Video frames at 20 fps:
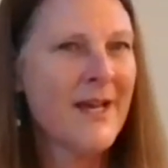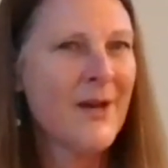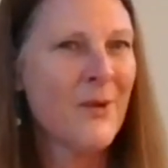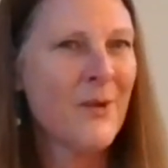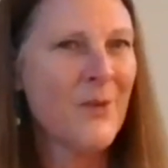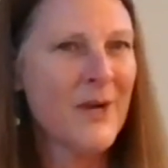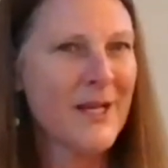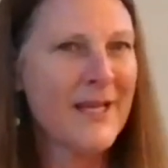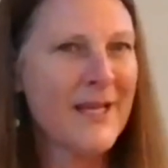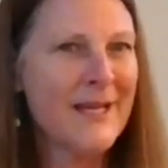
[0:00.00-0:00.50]

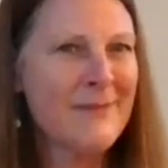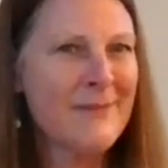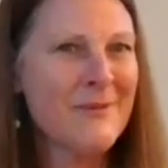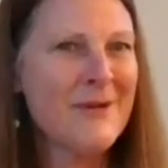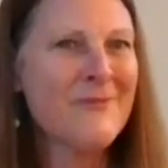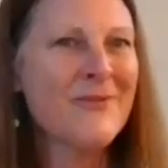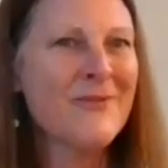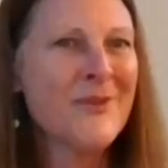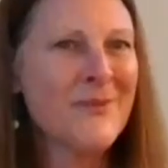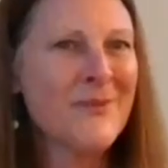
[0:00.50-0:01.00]
what came
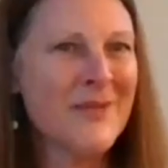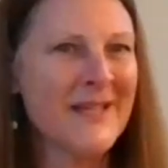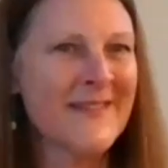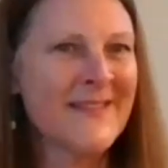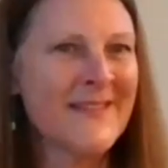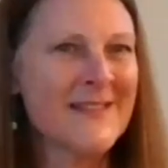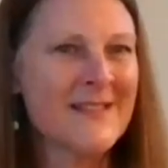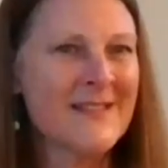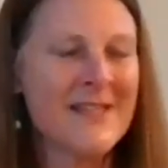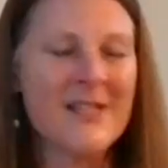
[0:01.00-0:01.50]
up for me
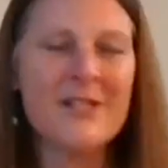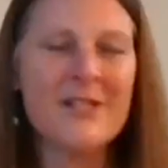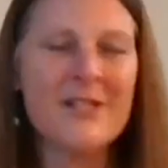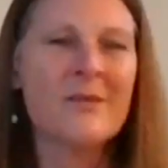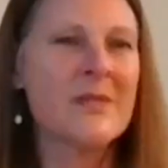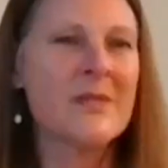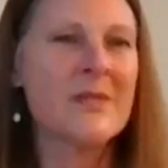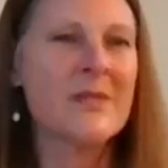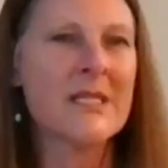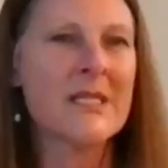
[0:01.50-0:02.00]
in the
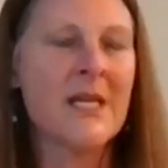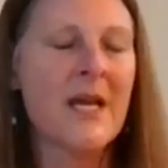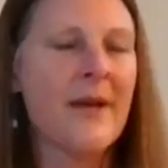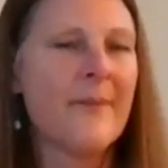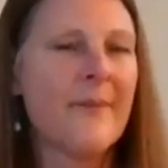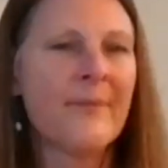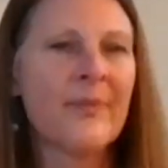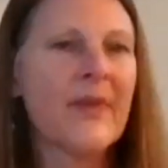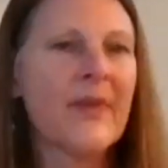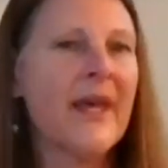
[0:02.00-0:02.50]
session was,
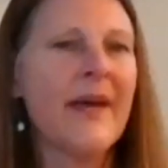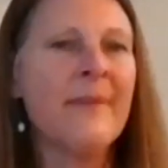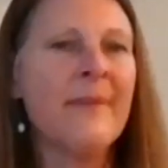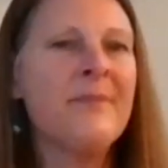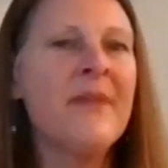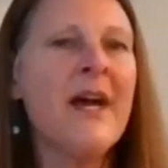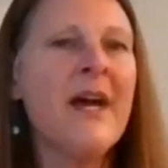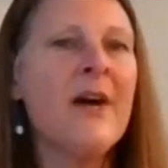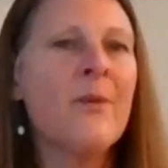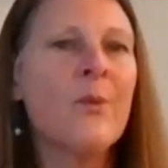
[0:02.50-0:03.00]

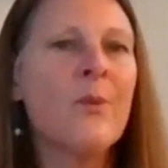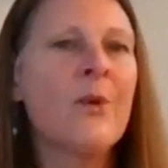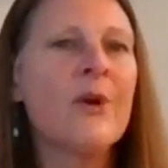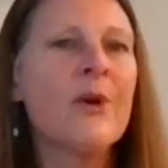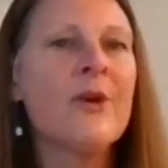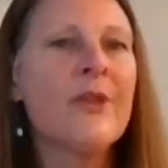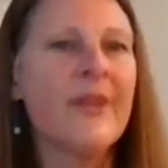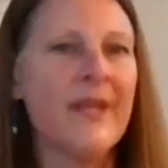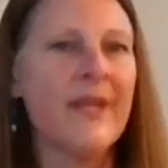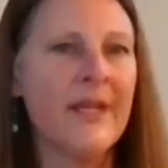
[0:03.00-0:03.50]
I'm not
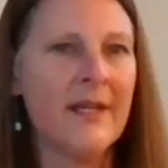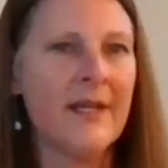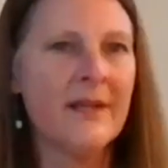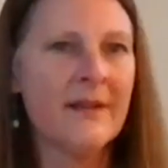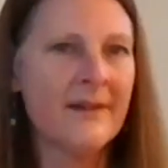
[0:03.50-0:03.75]
worthy.